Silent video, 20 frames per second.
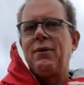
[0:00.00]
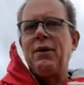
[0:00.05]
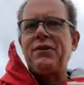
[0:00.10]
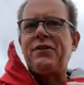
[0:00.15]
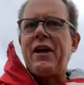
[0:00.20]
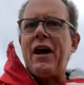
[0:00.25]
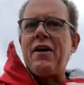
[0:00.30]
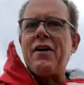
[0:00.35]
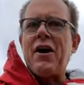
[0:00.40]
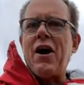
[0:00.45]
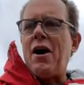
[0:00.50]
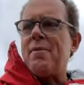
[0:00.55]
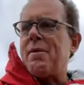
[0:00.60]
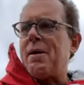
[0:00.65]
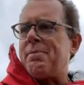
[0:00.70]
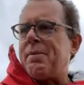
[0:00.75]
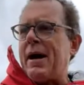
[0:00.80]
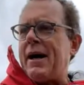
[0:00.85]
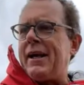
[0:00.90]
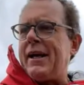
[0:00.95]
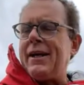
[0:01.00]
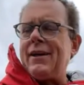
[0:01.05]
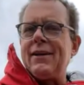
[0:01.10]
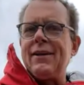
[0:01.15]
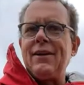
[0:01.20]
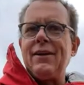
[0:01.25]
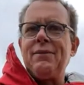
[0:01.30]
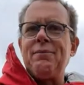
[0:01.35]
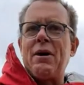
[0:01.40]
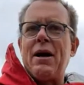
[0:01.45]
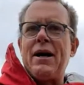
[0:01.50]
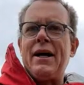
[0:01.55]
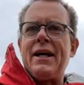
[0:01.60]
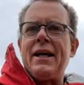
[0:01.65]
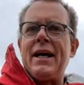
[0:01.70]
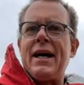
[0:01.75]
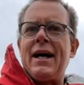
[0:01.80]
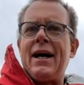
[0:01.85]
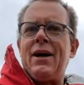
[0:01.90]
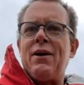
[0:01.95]
What's going on, my buddy?
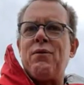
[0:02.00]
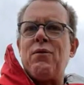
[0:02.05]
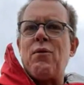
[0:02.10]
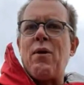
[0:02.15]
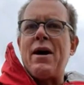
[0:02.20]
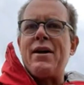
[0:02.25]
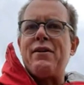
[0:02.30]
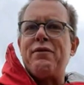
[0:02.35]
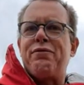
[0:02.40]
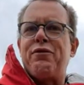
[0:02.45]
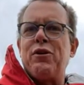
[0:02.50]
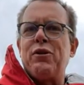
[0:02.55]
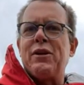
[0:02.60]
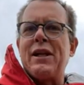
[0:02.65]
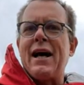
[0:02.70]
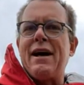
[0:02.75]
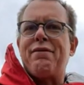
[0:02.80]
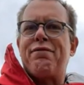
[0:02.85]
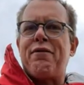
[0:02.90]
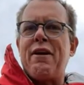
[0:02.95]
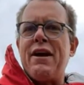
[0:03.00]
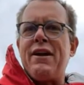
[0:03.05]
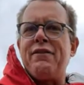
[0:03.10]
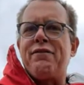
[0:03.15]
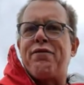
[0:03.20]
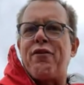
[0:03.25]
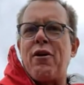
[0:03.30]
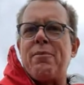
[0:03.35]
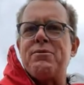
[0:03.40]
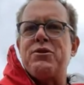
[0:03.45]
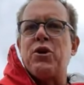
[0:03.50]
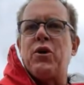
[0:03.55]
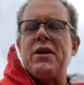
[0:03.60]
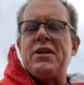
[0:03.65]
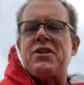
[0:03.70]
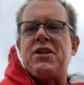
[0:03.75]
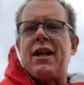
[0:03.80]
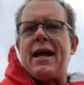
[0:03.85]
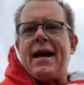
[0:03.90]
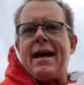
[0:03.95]
My wonderful friend from
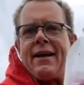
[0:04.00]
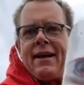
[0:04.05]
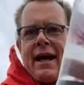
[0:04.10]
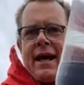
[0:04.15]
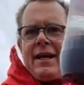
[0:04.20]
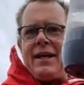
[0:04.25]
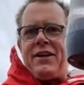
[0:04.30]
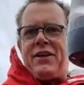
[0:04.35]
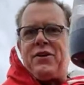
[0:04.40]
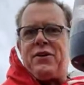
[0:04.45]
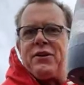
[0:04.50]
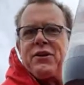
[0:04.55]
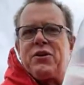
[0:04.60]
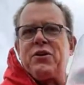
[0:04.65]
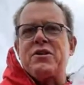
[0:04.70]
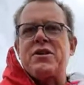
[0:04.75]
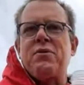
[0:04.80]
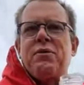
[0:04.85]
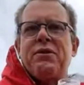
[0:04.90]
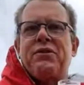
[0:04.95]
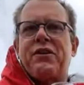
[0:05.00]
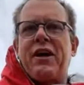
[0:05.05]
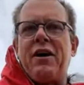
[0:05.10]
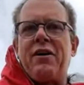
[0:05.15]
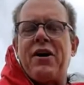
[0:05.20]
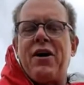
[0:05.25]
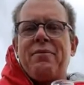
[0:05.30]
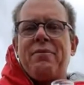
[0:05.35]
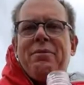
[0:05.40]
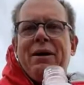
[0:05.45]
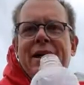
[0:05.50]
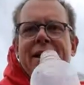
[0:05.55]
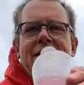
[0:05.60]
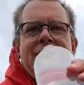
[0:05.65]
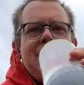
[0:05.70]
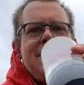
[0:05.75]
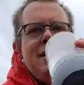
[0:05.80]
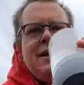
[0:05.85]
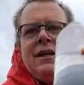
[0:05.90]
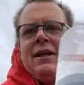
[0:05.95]
Deutschland. How you doing, Gunter? What's going on,
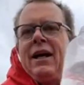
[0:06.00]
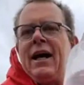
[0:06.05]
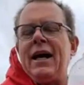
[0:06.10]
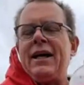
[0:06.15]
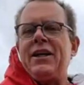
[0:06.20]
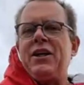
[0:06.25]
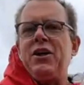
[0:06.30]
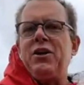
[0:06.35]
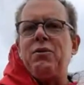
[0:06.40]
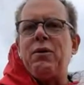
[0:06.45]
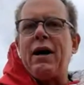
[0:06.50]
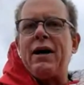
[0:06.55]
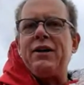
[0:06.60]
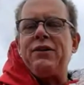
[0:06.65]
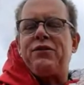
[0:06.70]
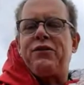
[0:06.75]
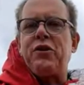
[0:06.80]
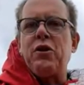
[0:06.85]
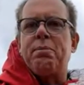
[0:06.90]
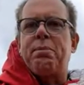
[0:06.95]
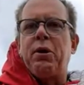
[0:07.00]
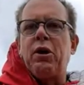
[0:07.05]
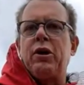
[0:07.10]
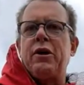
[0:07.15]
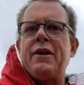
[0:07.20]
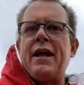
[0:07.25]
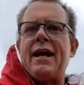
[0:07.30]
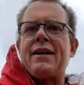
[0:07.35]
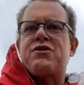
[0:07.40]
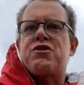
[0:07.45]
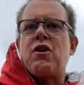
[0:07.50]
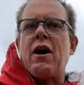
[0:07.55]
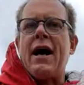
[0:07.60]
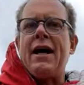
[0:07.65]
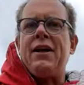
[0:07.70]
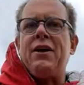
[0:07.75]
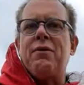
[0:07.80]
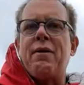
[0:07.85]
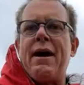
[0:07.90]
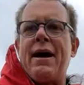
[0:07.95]
buddy? Are you you still pulling that
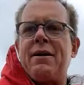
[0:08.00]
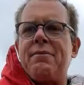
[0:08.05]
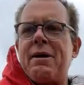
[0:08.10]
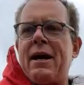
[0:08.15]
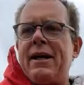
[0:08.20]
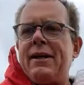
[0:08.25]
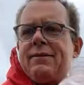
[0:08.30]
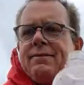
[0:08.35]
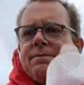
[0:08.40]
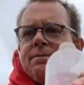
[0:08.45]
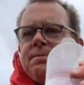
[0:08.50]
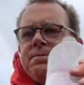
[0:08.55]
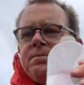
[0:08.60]
trailer around, mate?